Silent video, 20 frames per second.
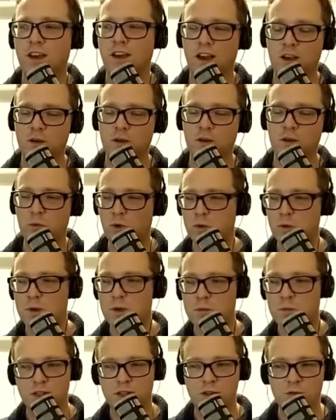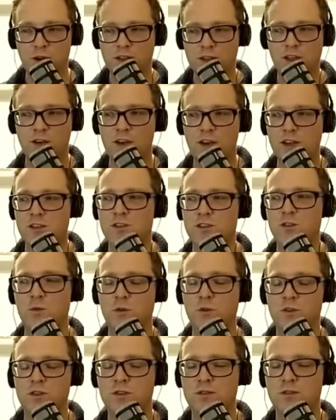I could point people in the right direction
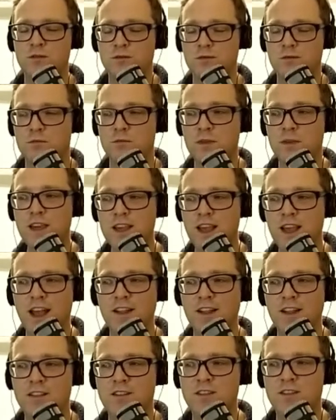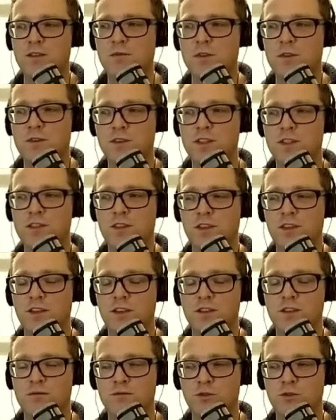towards brilliant and some
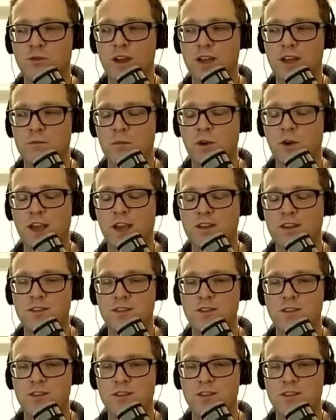other great podcasts.